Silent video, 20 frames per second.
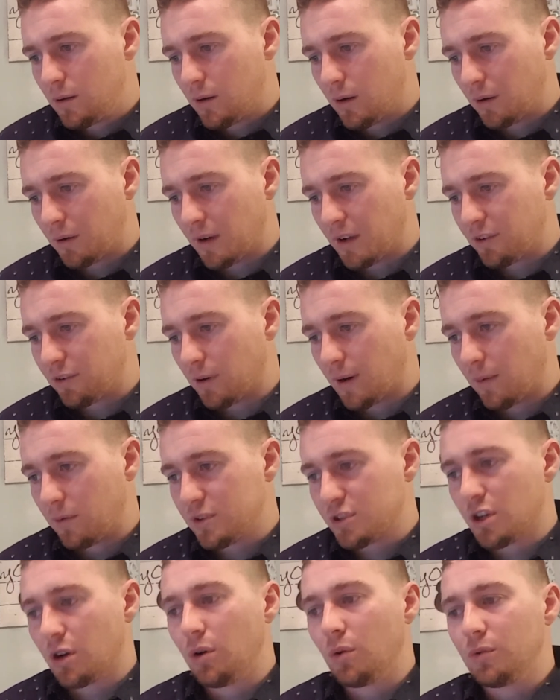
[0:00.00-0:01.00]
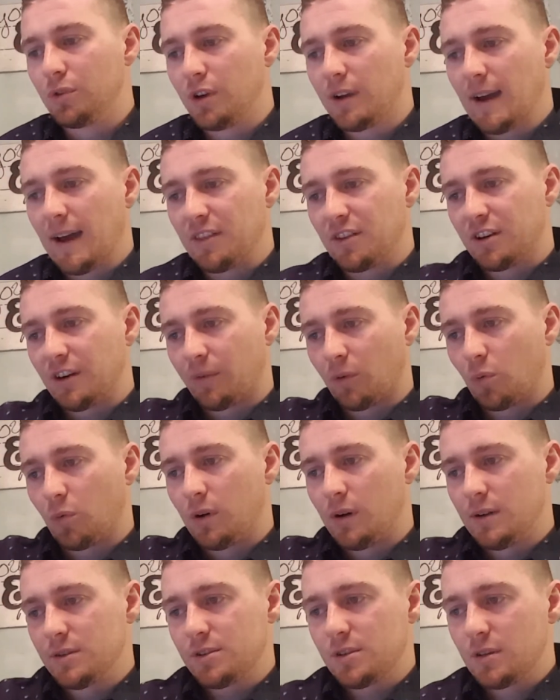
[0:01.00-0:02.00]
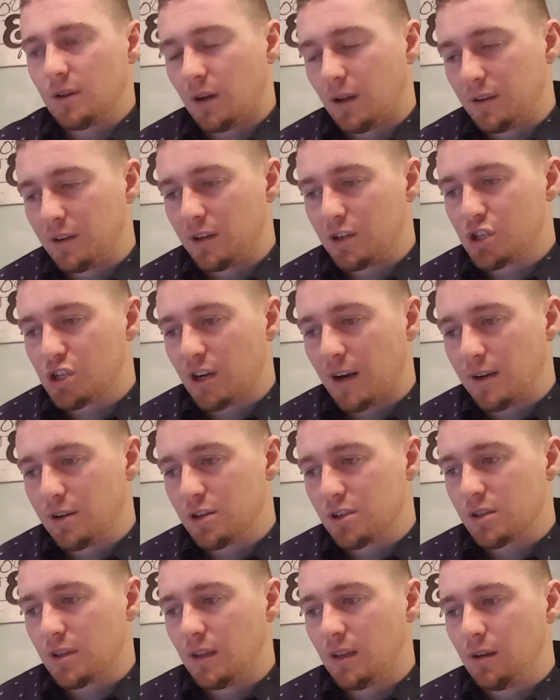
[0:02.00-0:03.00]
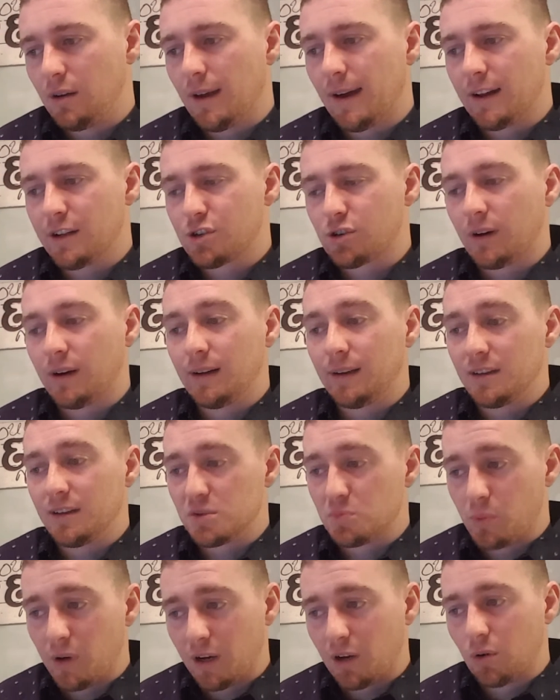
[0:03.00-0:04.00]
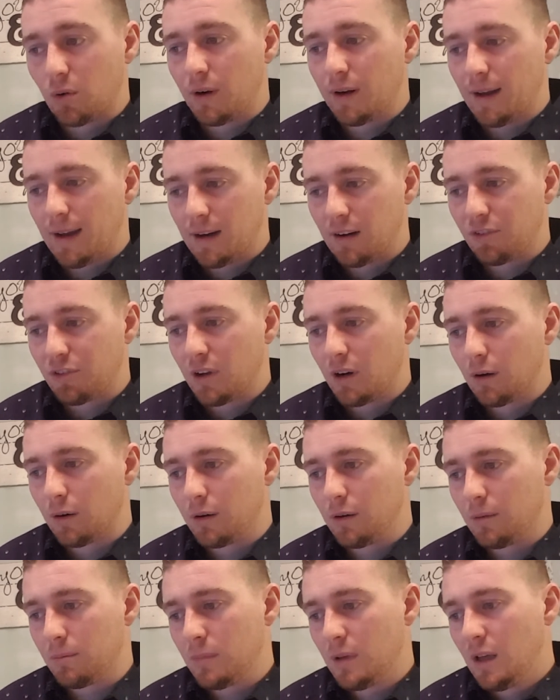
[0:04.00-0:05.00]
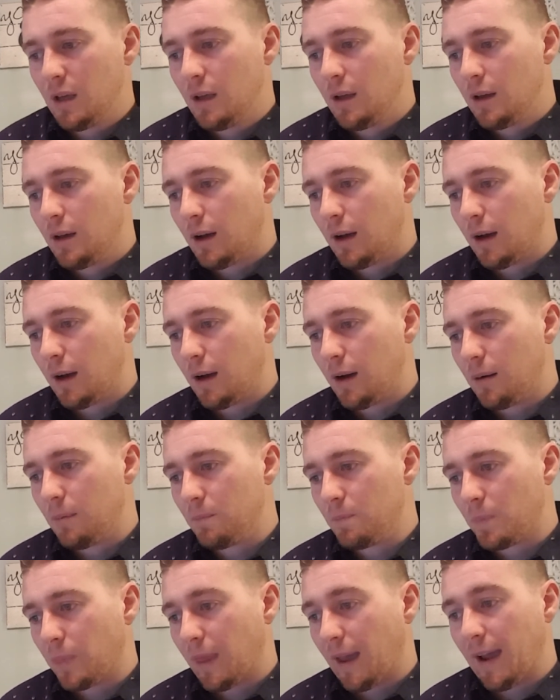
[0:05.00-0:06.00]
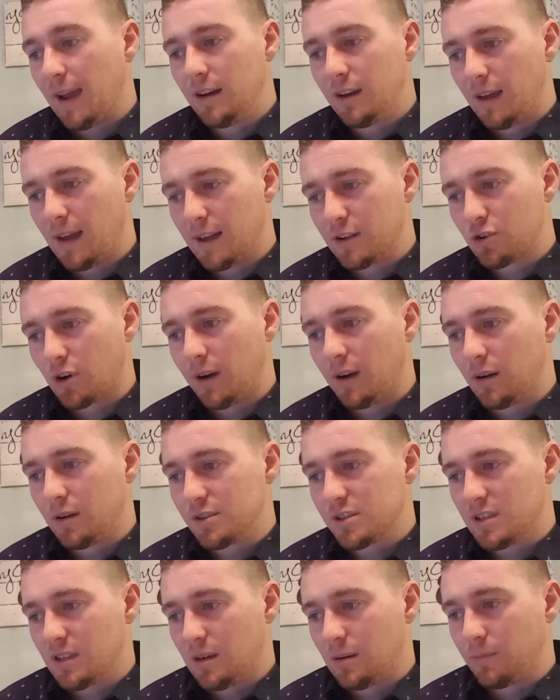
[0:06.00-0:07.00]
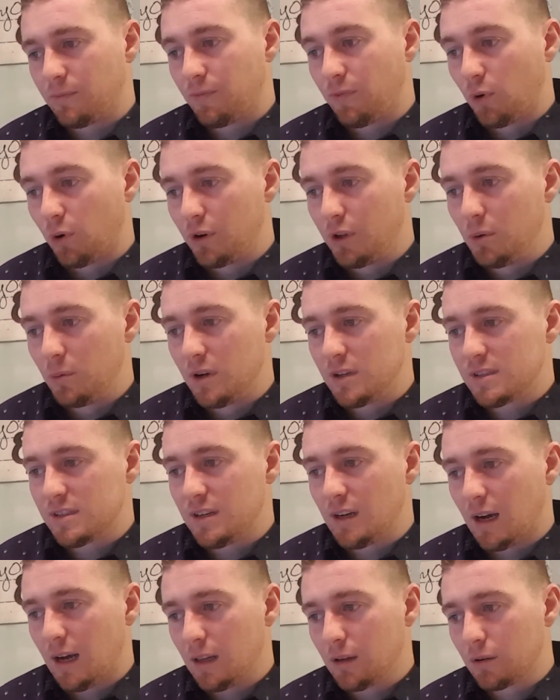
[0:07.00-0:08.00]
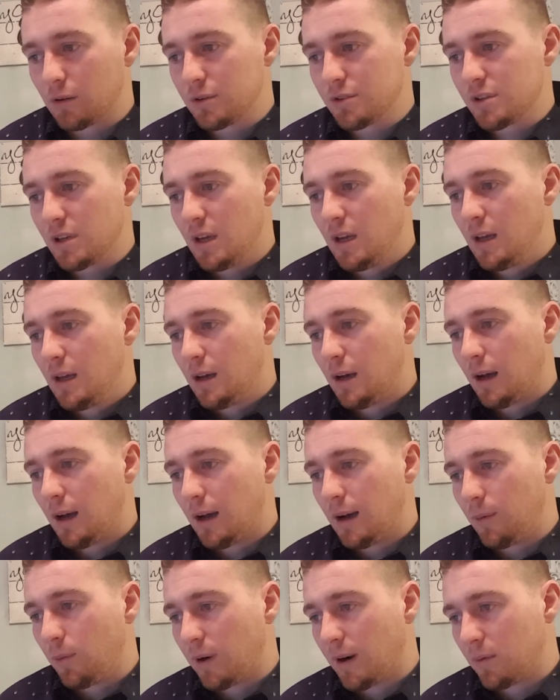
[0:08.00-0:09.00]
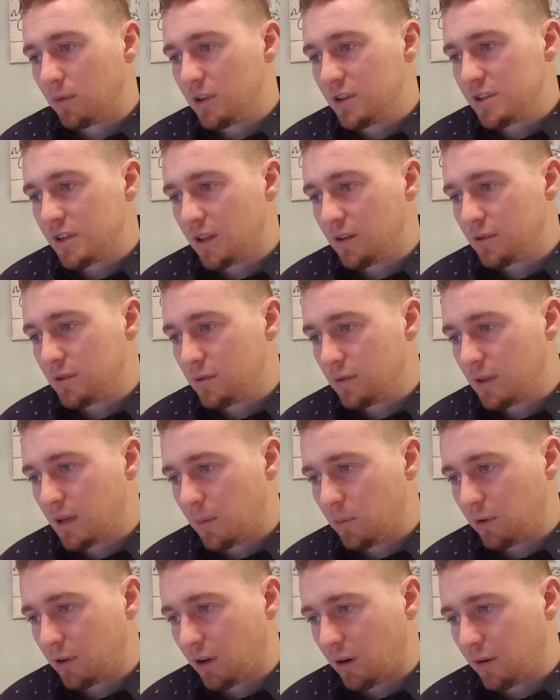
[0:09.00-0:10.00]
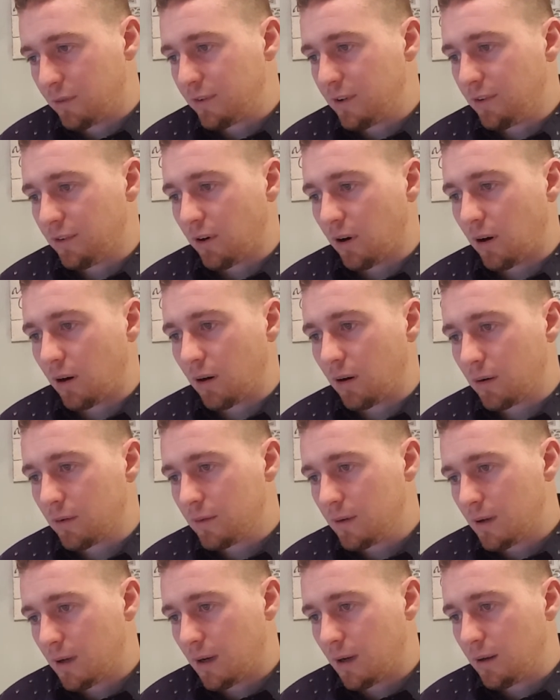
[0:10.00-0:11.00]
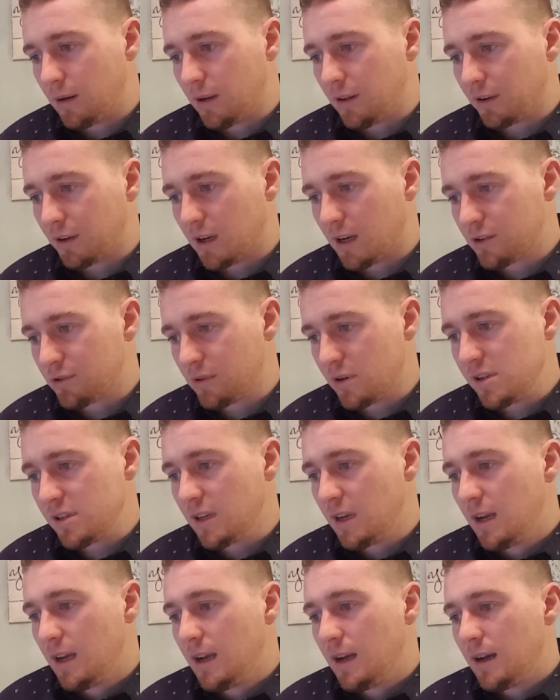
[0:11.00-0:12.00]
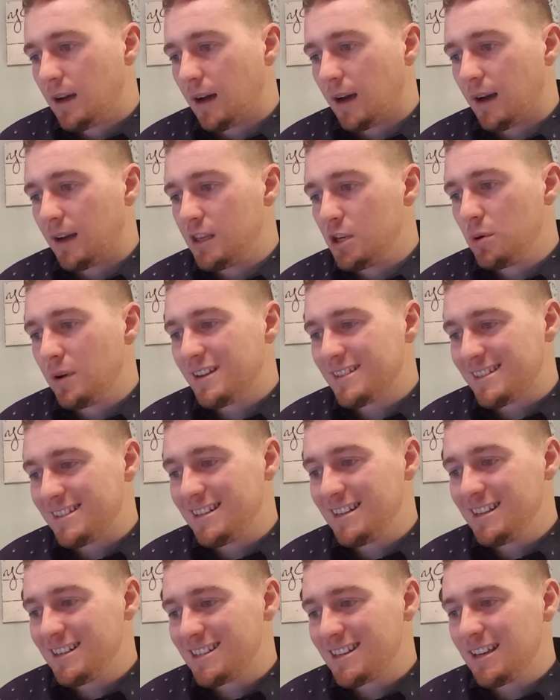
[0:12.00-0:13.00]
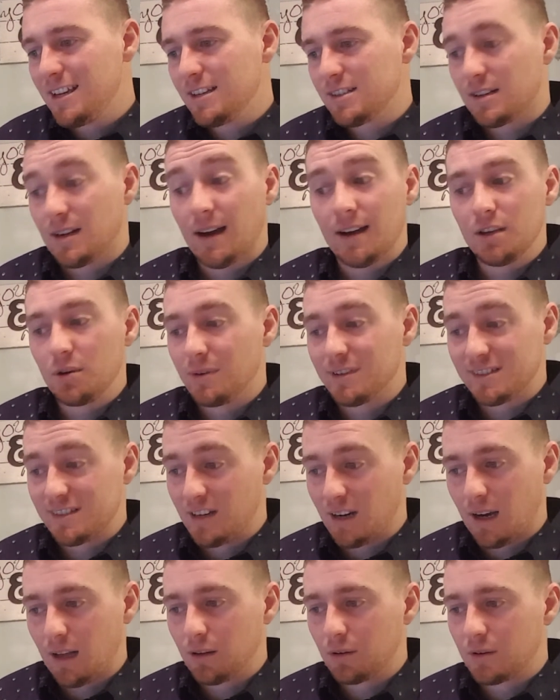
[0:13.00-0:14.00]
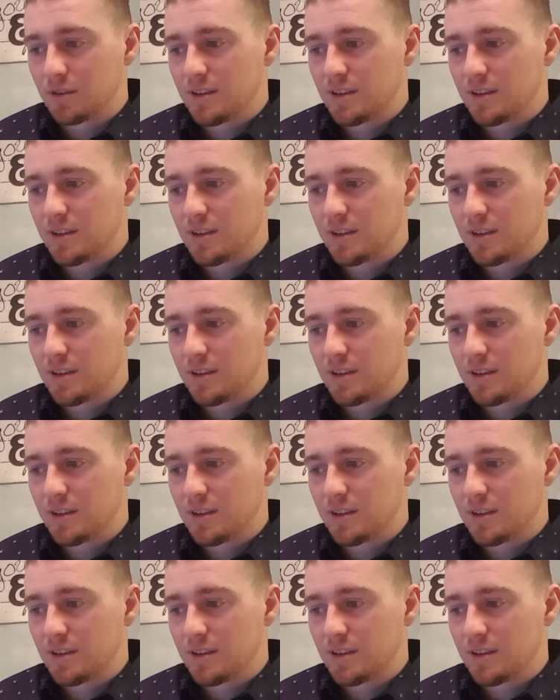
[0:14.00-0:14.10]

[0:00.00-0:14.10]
Okay, so you got the different ones on the exchanges, and then you got it trading against Bitcoin and Ethereum, and you got it trading on some for US dollars, whatever these other couple of currencies are in other countries. USDT is not US dollar.